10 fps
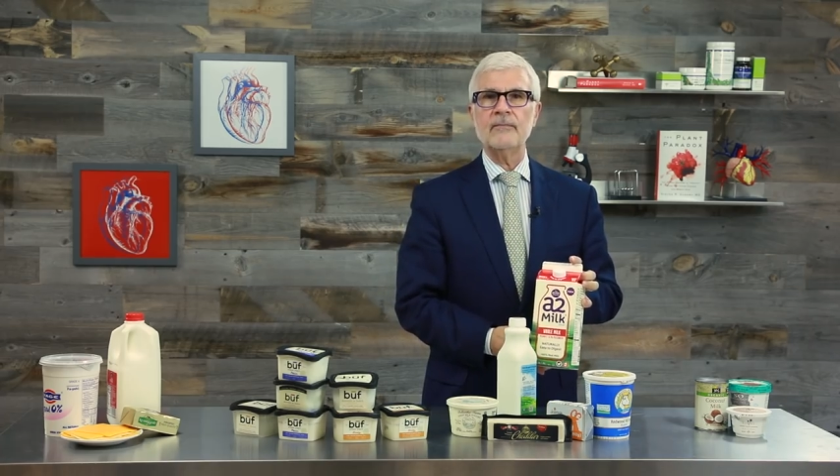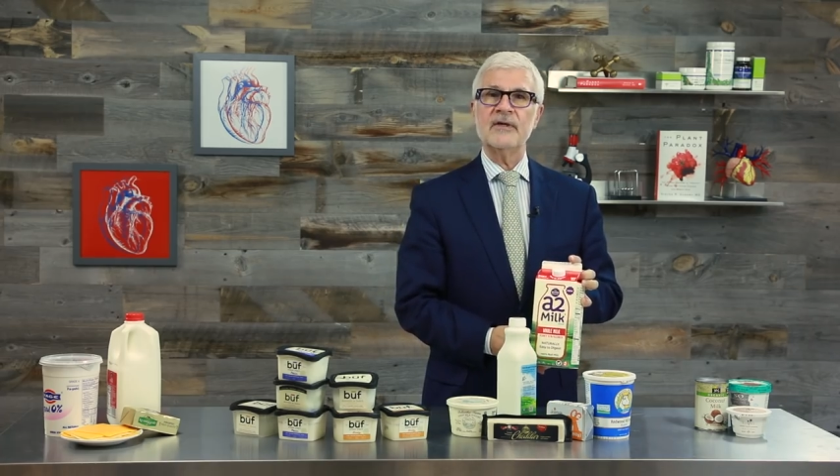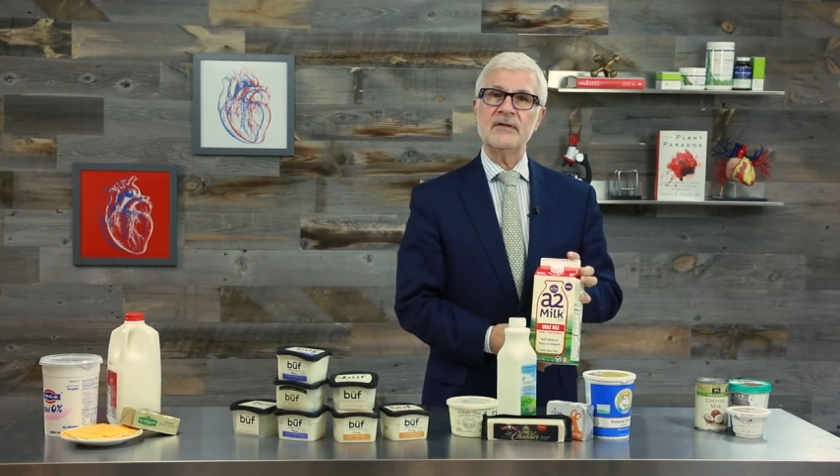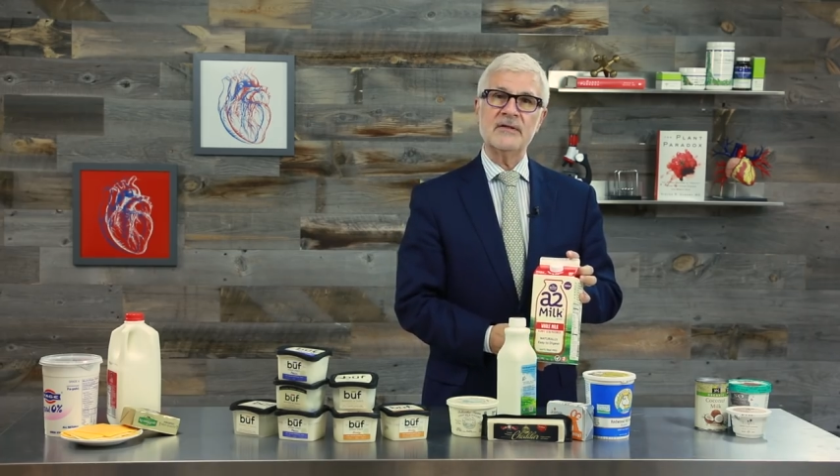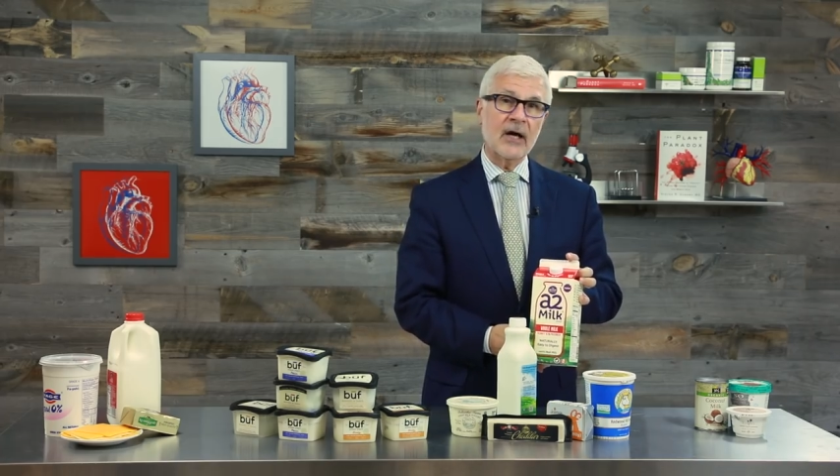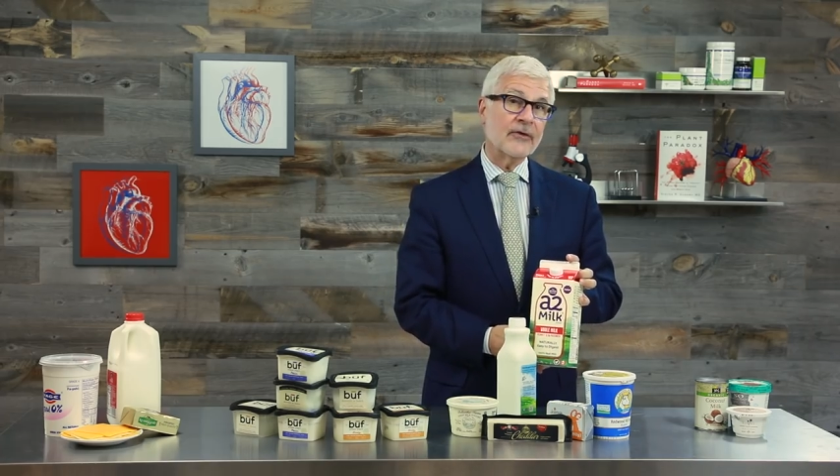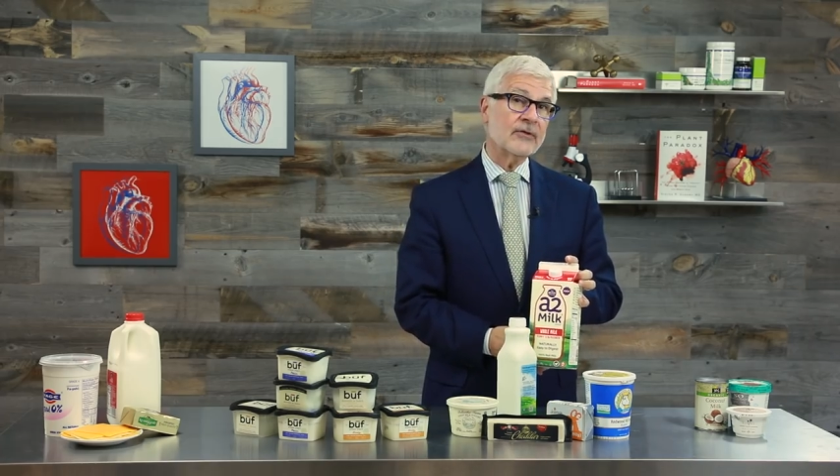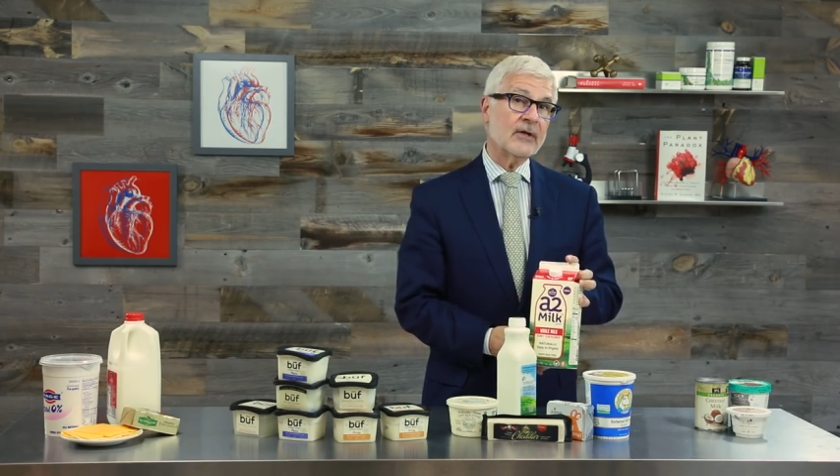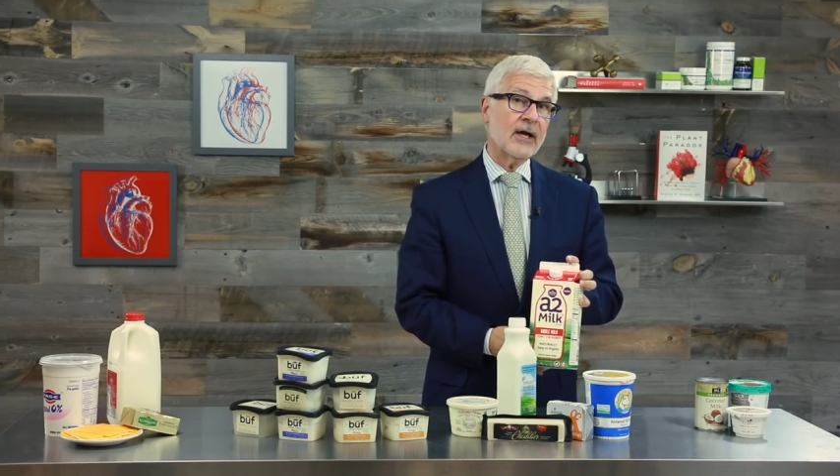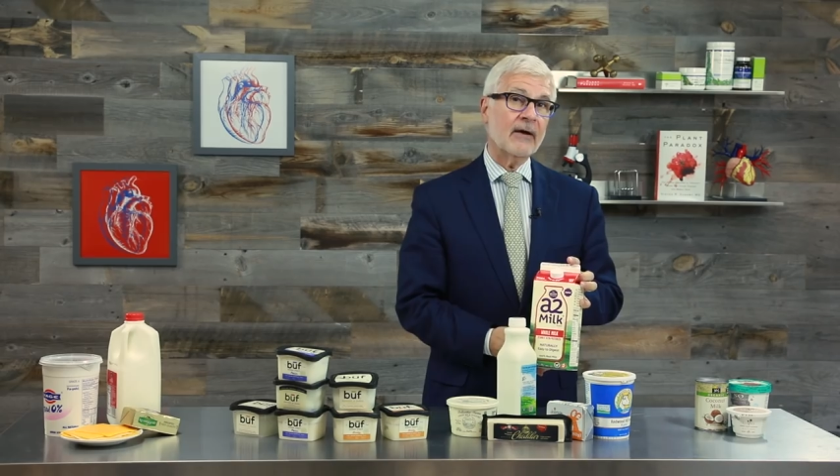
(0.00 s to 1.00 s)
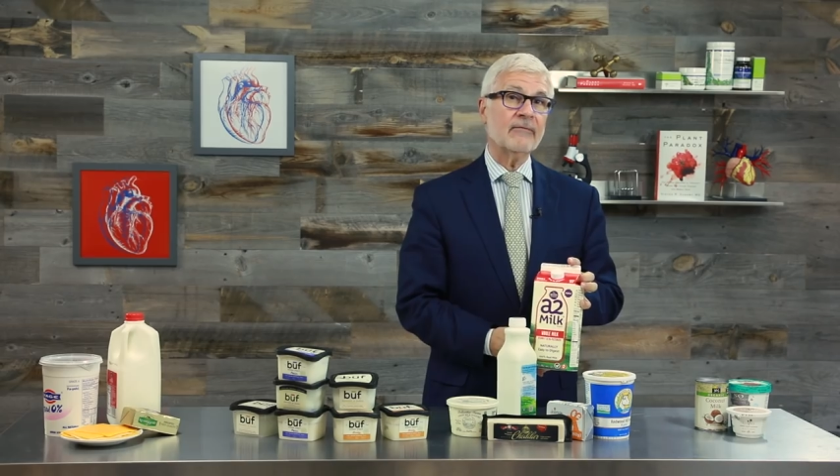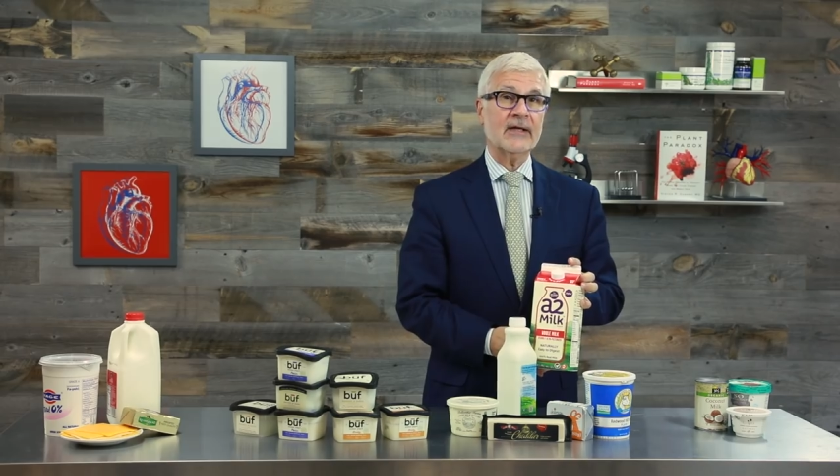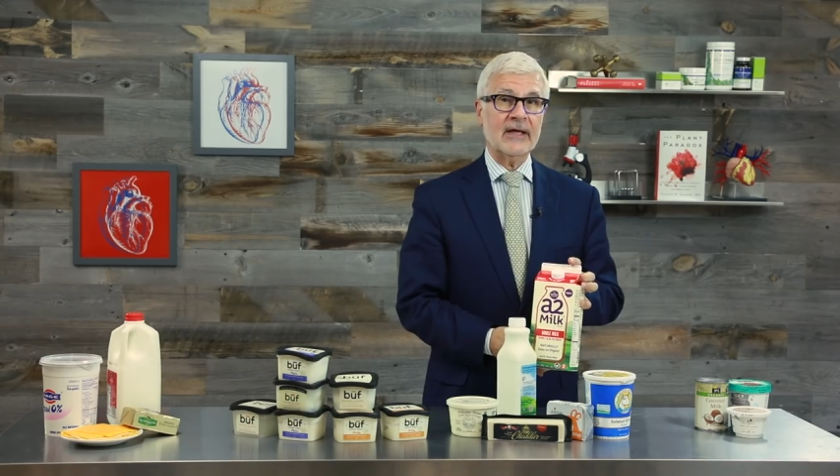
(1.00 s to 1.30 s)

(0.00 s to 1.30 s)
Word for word: that doesn't have the